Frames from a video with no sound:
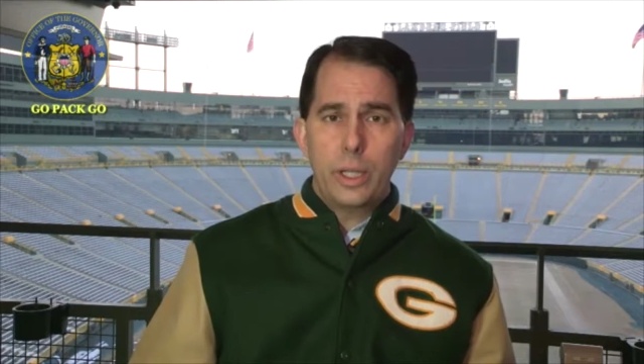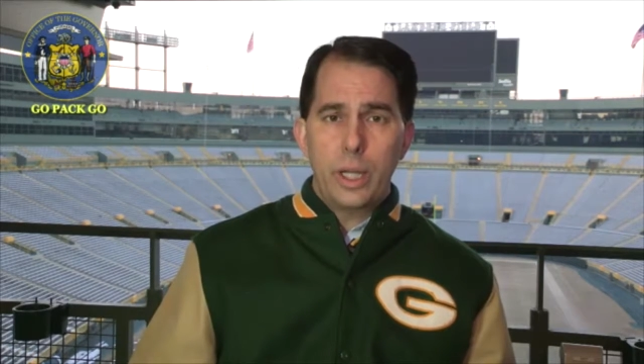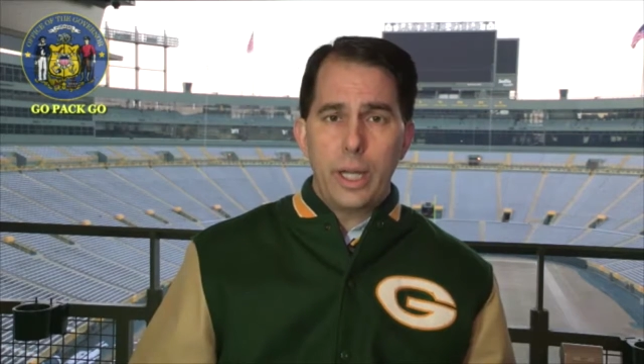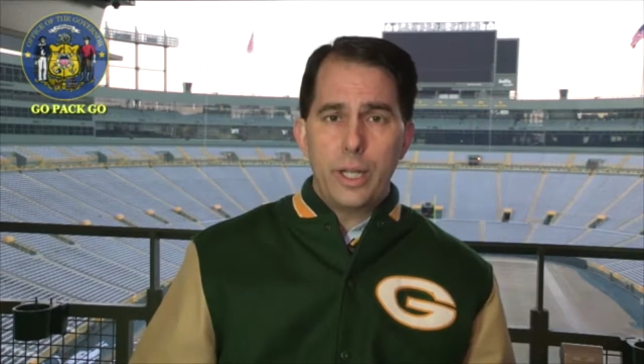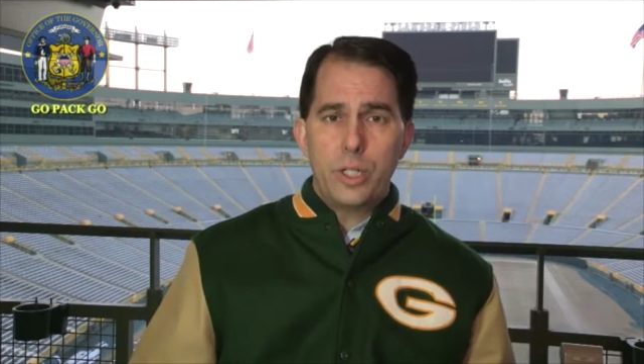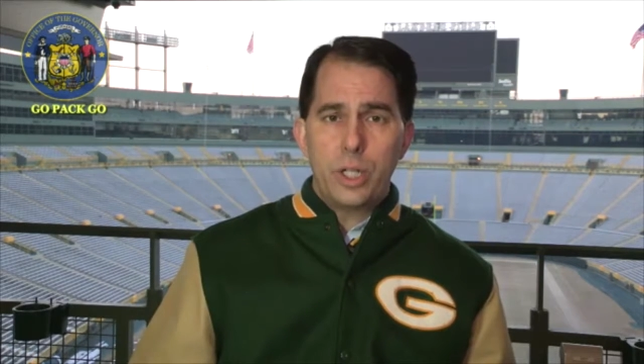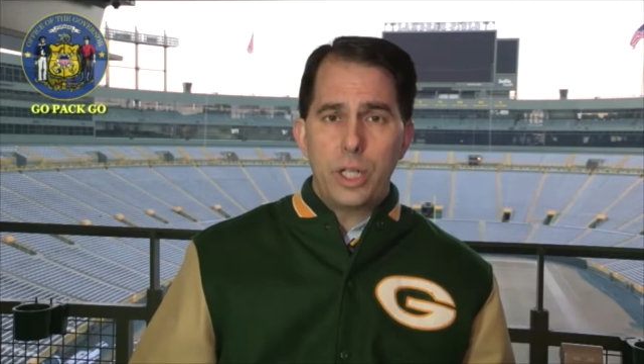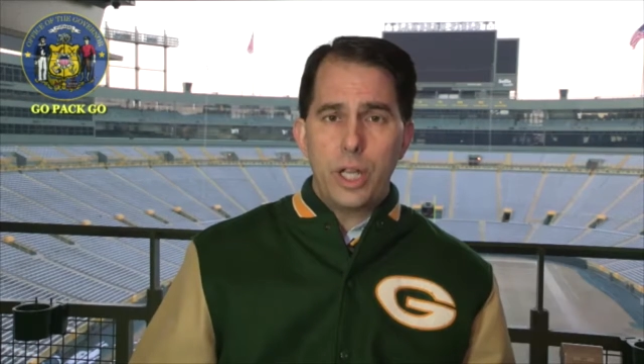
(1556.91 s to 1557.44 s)

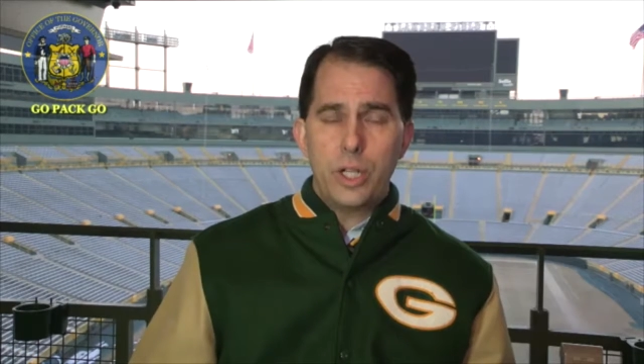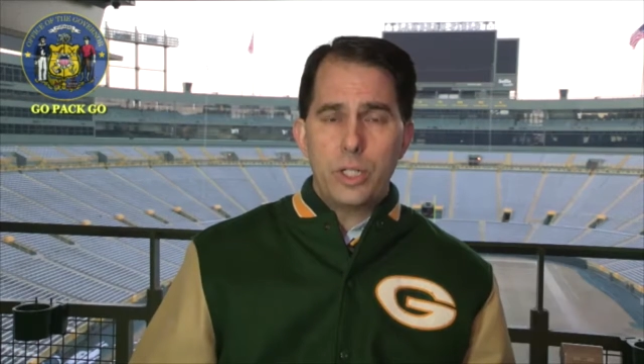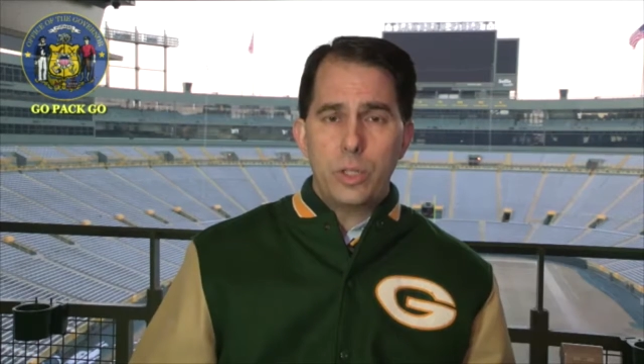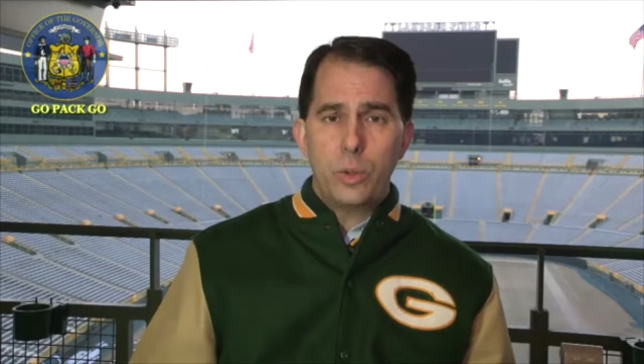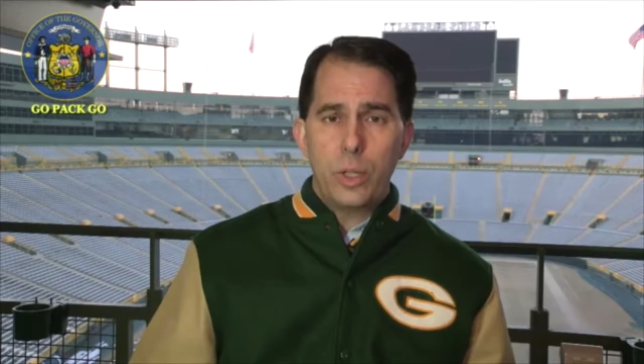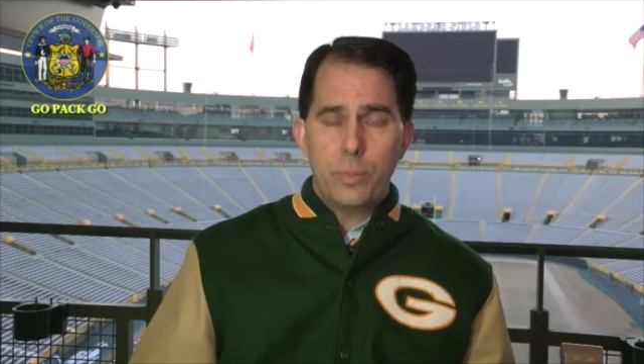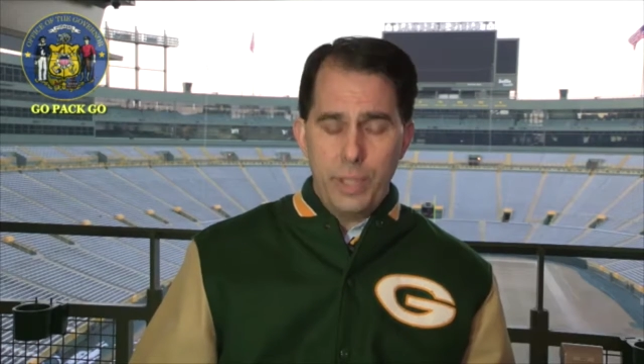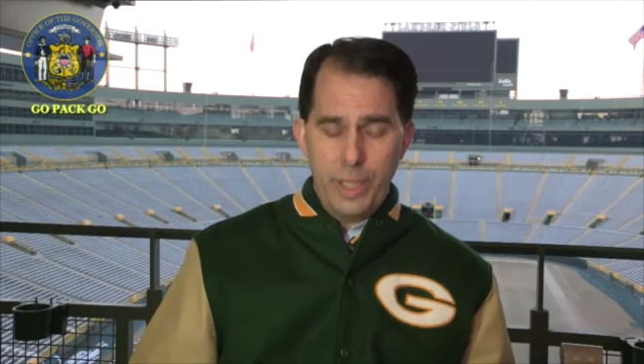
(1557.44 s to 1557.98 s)

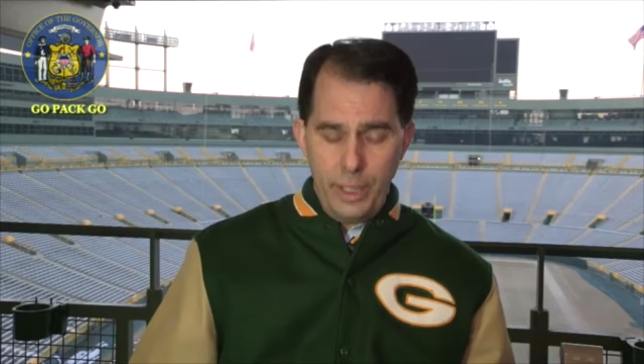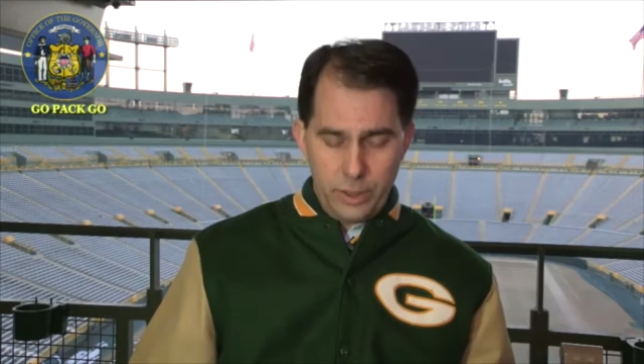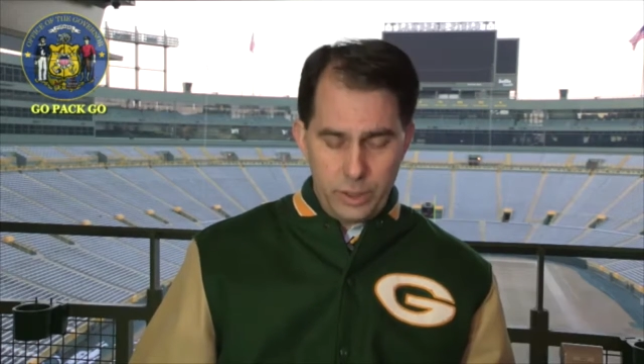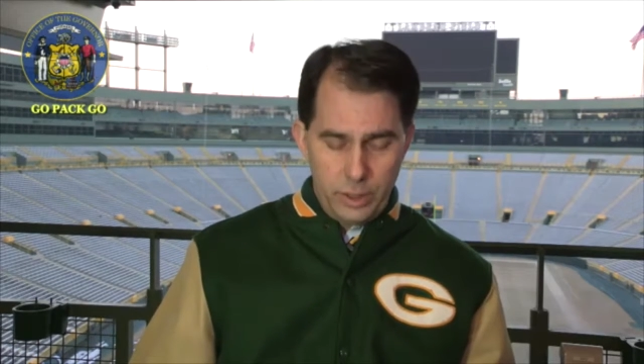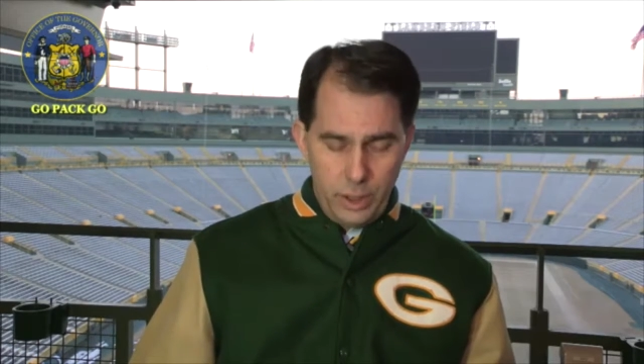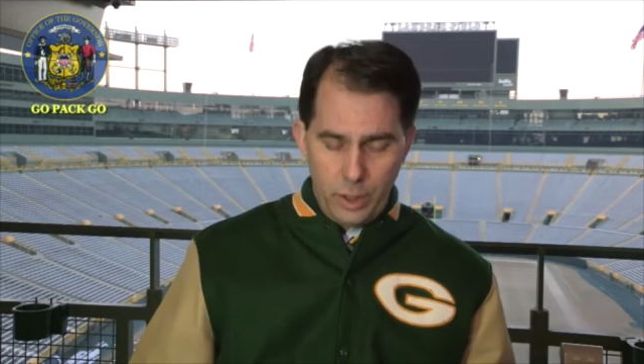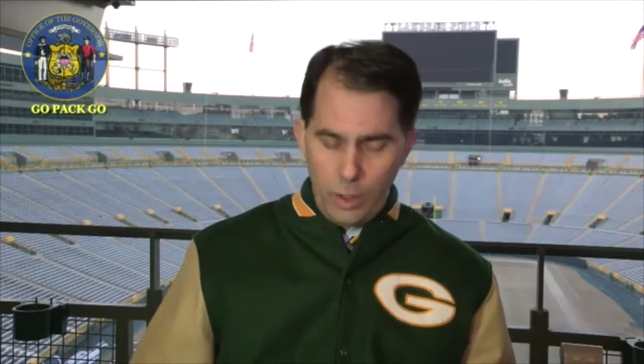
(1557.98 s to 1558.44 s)
educational updates.